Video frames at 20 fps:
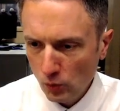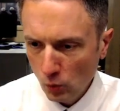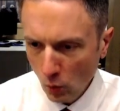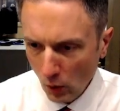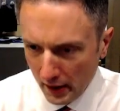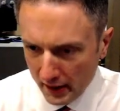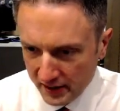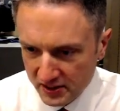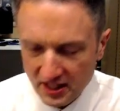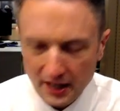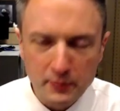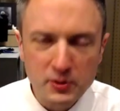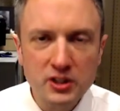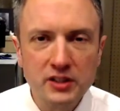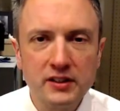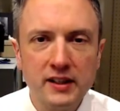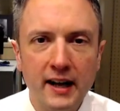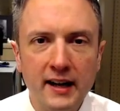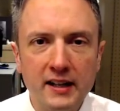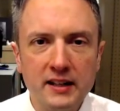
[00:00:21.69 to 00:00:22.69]
one
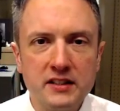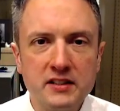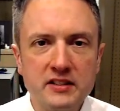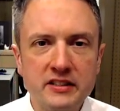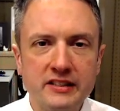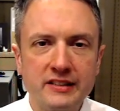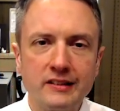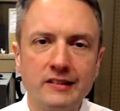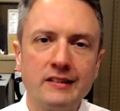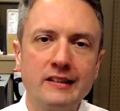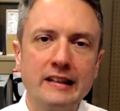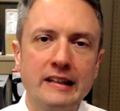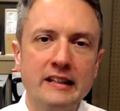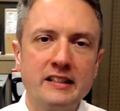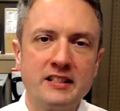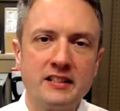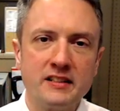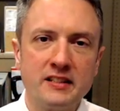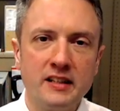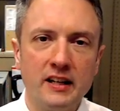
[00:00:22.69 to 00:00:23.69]
exception that is late
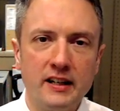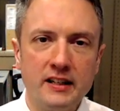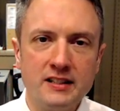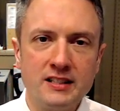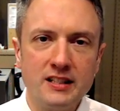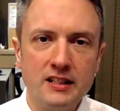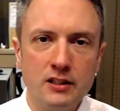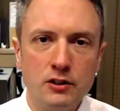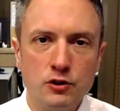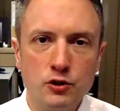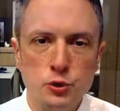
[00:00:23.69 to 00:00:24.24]
tonight into